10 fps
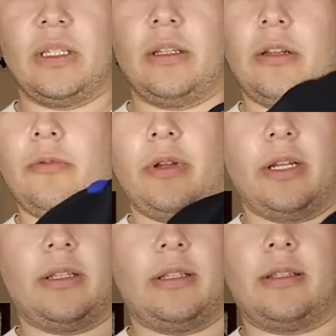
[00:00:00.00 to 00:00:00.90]
You know, we
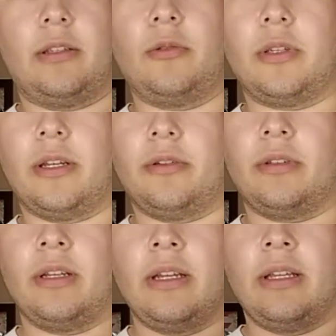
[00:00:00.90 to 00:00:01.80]
got this
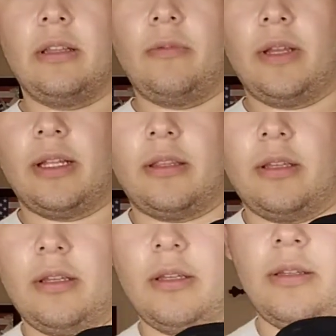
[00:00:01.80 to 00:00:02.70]
two-tone, and we got
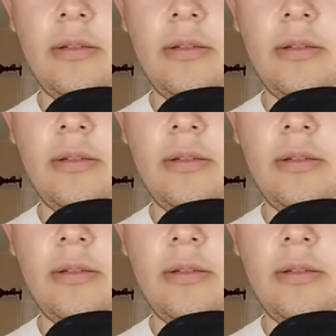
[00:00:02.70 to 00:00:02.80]
the